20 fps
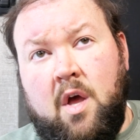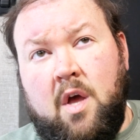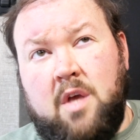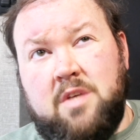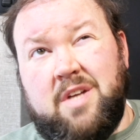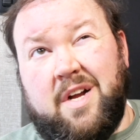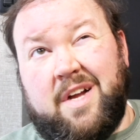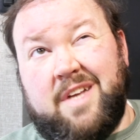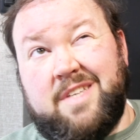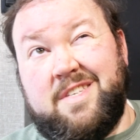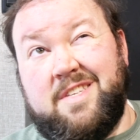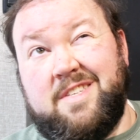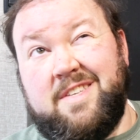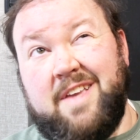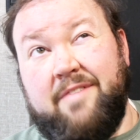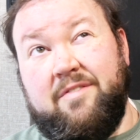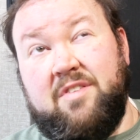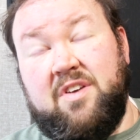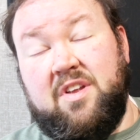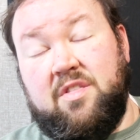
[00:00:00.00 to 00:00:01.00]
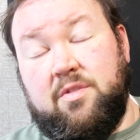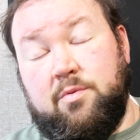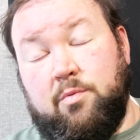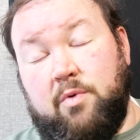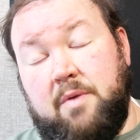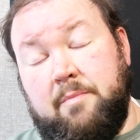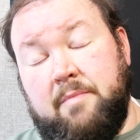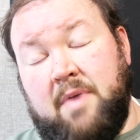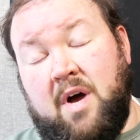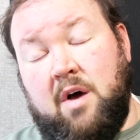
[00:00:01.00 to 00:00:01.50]
It's like a
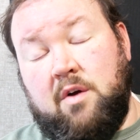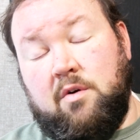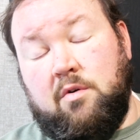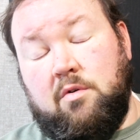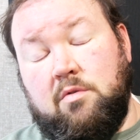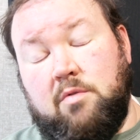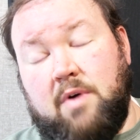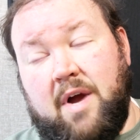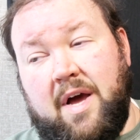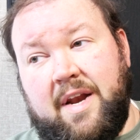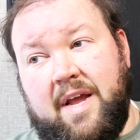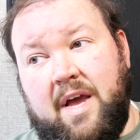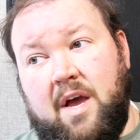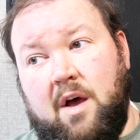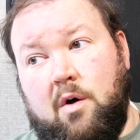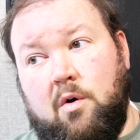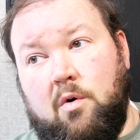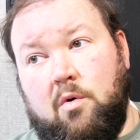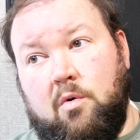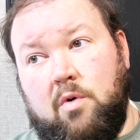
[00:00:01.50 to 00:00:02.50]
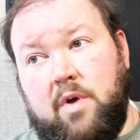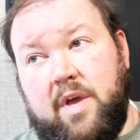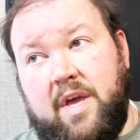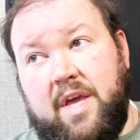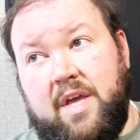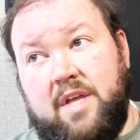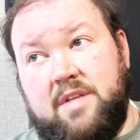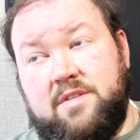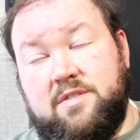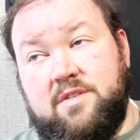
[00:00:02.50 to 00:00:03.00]
73 model. Right now
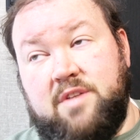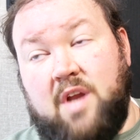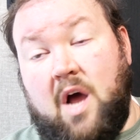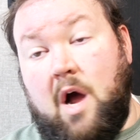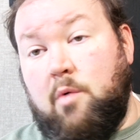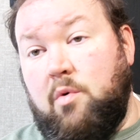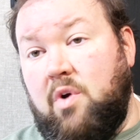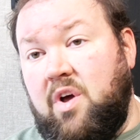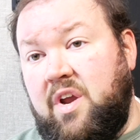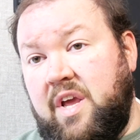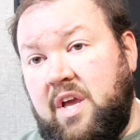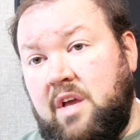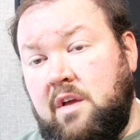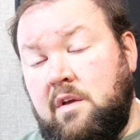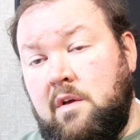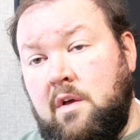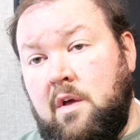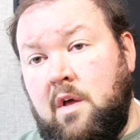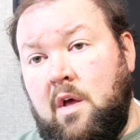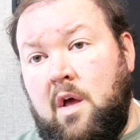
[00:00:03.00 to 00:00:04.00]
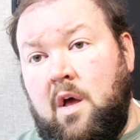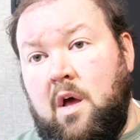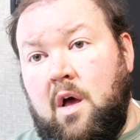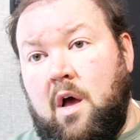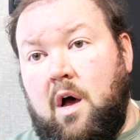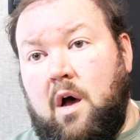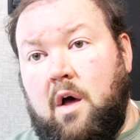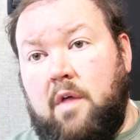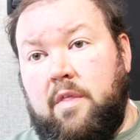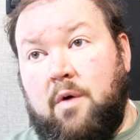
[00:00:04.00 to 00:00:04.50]
it's not running.
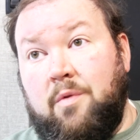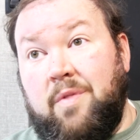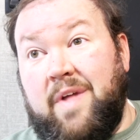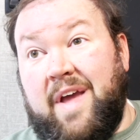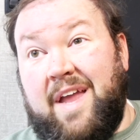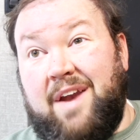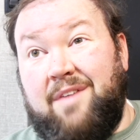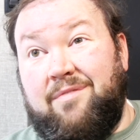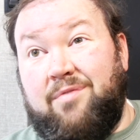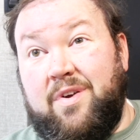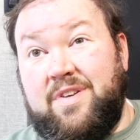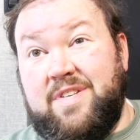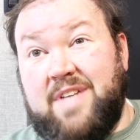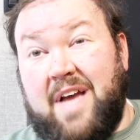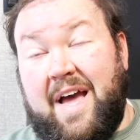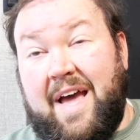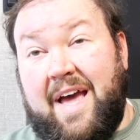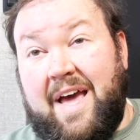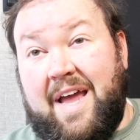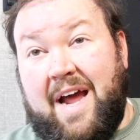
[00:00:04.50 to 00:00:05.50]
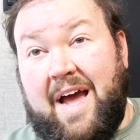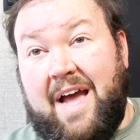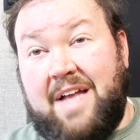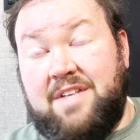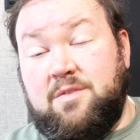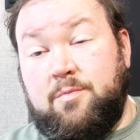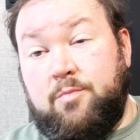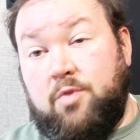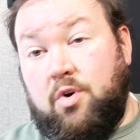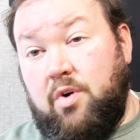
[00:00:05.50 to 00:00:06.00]
The only antifreeze I had
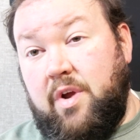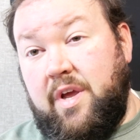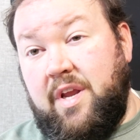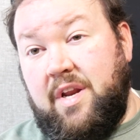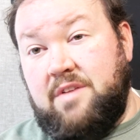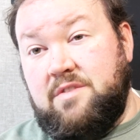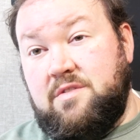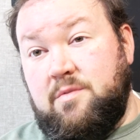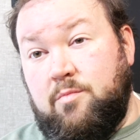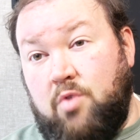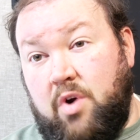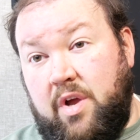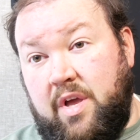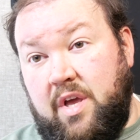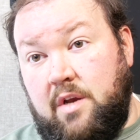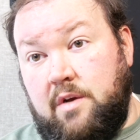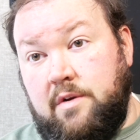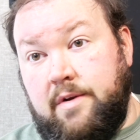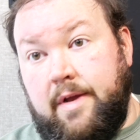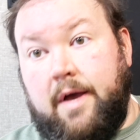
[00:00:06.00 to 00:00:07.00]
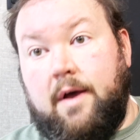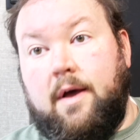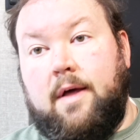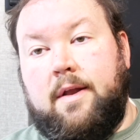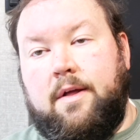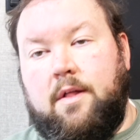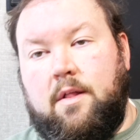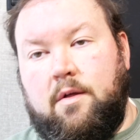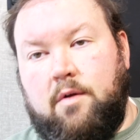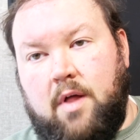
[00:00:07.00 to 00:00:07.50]
some green and some red. Now I
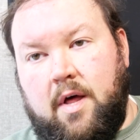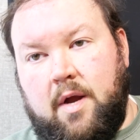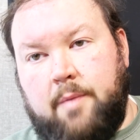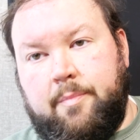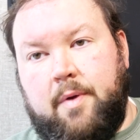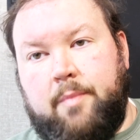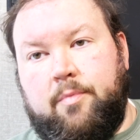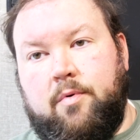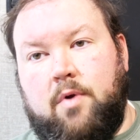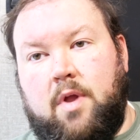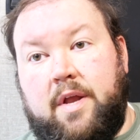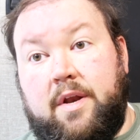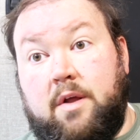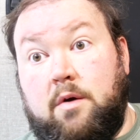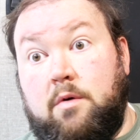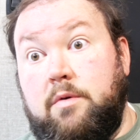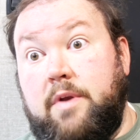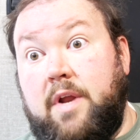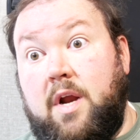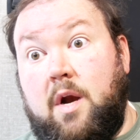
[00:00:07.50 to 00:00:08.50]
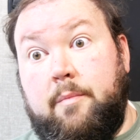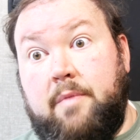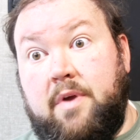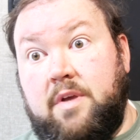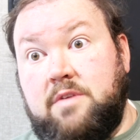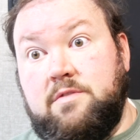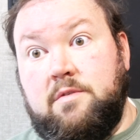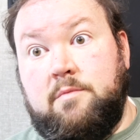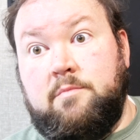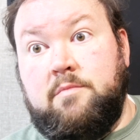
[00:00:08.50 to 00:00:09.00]
know a lot of people are like, don't dare
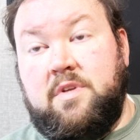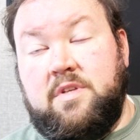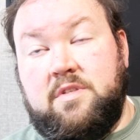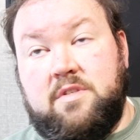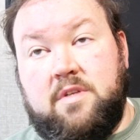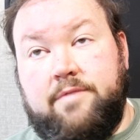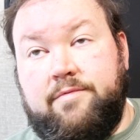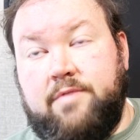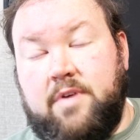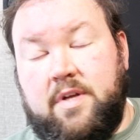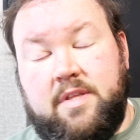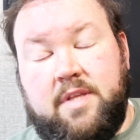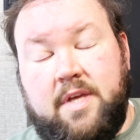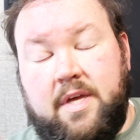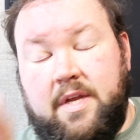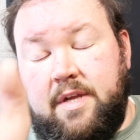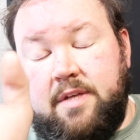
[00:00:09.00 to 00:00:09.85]
mix them and stuff like that.